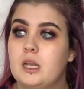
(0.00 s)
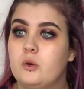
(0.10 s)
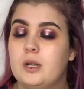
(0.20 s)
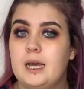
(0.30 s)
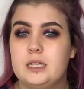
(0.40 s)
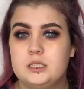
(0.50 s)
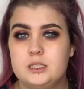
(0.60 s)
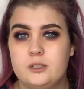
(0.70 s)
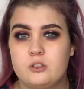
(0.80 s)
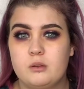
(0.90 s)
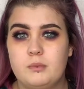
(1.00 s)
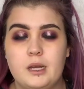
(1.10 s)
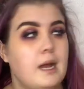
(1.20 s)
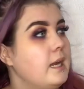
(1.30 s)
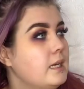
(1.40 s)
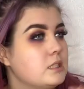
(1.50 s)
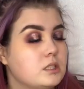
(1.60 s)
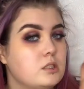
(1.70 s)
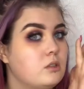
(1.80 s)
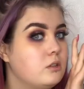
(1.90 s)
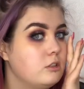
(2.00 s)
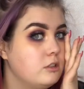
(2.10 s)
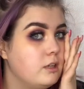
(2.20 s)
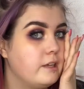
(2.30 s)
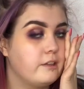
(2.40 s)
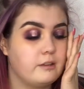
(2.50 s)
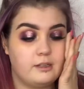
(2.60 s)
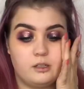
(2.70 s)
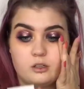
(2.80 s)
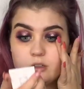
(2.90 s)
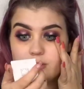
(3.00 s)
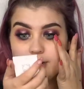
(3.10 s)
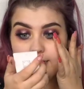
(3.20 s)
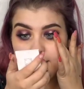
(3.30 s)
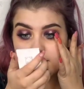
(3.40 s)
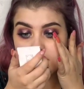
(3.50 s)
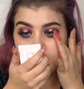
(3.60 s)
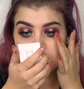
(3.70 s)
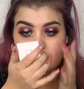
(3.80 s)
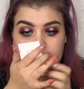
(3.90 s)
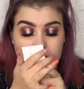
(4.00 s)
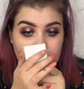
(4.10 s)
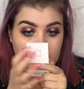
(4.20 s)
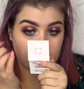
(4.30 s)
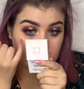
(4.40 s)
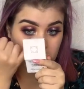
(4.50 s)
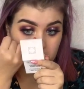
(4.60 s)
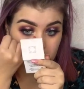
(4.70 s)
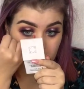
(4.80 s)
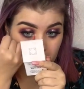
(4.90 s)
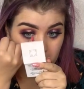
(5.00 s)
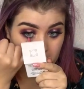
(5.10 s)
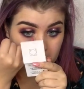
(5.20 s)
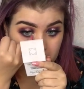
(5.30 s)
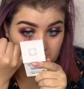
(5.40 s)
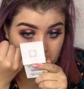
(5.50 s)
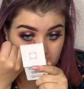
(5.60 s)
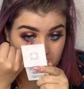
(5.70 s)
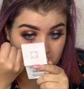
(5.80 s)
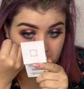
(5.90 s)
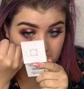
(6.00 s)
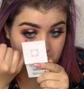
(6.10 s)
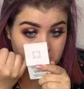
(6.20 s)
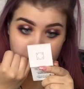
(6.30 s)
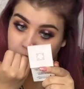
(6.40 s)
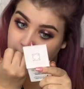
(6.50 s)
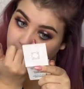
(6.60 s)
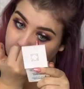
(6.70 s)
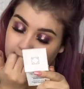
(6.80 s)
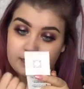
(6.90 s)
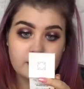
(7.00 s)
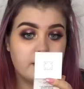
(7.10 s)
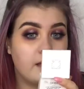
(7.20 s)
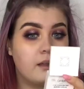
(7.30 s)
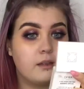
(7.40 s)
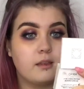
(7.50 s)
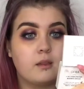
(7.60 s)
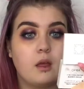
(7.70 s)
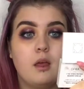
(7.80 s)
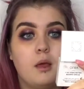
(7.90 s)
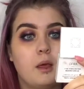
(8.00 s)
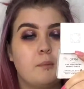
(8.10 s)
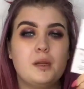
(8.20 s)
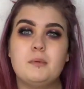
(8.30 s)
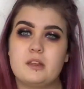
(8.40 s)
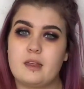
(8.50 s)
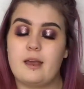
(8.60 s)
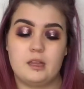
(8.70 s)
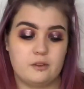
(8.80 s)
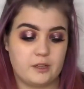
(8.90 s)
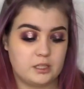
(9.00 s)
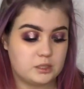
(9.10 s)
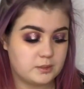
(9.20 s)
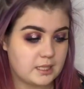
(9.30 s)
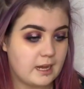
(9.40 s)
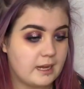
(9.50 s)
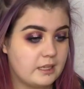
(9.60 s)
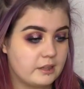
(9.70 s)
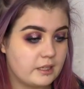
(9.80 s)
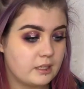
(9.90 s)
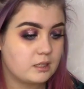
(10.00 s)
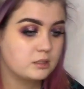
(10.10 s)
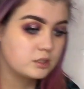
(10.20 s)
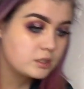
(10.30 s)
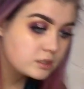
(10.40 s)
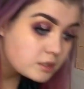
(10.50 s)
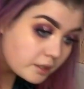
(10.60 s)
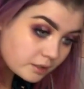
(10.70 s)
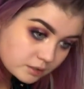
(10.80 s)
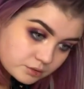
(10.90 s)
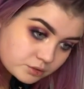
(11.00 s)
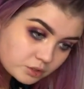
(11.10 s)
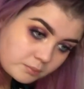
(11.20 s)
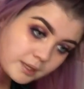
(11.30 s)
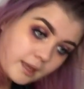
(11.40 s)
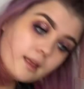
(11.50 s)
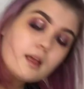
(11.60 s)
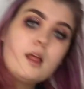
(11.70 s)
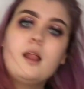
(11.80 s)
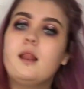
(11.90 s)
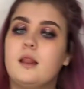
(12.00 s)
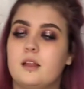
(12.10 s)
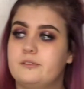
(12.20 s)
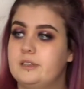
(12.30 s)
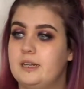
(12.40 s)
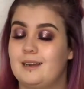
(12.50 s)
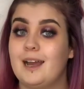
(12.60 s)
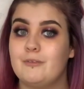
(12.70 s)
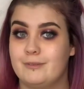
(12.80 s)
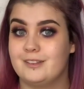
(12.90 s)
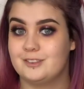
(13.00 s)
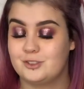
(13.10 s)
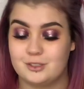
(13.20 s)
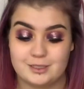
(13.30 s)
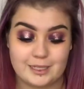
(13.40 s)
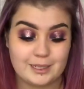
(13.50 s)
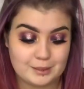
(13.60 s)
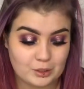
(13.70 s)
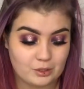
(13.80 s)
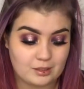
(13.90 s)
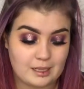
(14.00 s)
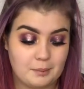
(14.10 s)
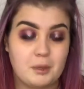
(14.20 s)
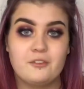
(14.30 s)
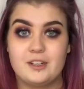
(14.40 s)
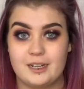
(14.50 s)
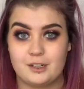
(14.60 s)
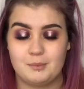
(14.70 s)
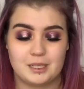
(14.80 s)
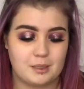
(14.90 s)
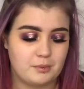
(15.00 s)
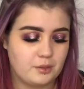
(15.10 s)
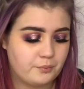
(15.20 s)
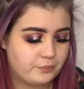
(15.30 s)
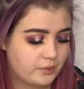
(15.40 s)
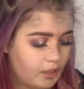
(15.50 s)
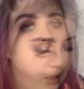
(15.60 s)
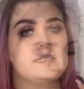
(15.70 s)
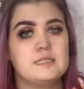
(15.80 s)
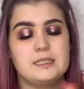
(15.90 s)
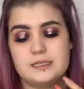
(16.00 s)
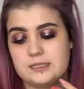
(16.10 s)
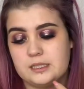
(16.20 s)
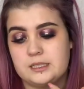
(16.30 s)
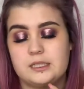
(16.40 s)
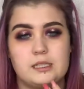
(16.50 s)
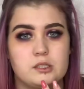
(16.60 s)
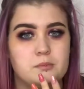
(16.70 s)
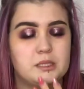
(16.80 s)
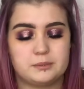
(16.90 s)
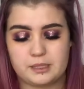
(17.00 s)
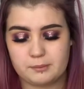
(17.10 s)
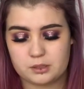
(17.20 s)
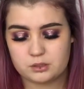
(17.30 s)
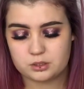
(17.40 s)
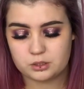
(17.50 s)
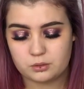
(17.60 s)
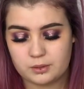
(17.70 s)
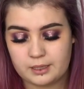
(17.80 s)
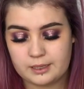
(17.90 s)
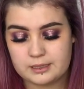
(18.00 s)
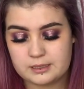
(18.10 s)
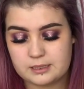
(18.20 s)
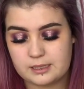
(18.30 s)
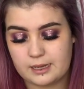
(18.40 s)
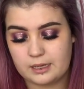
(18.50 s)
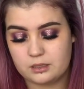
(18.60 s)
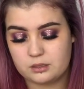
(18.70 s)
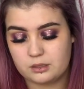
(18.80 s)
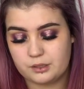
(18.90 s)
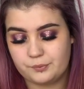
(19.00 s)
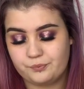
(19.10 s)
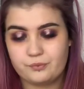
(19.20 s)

my lower lashes, I've got my eyelashes on. I think they look alright. And that is the inner corner highlighted. That is pretty much the eyes finished, which I think turns out to be lovely. Like, I've worn this during the day, not gonna lie. Perfect night out makeup though. This is a silicone based primer, so it is designed to